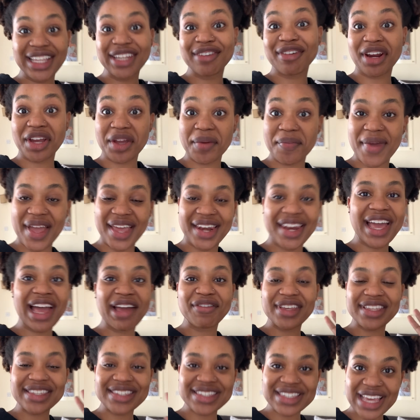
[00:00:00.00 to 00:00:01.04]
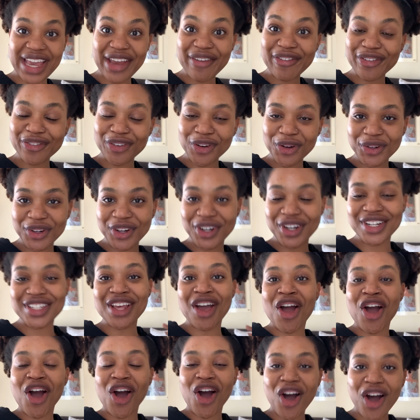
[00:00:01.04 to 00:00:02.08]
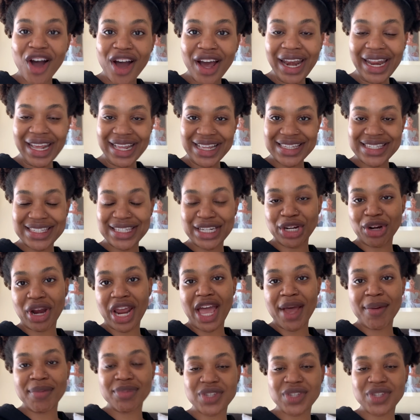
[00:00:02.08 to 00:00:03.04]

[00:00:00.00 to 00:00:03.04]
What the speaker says: recommend having saved folders on Instagram.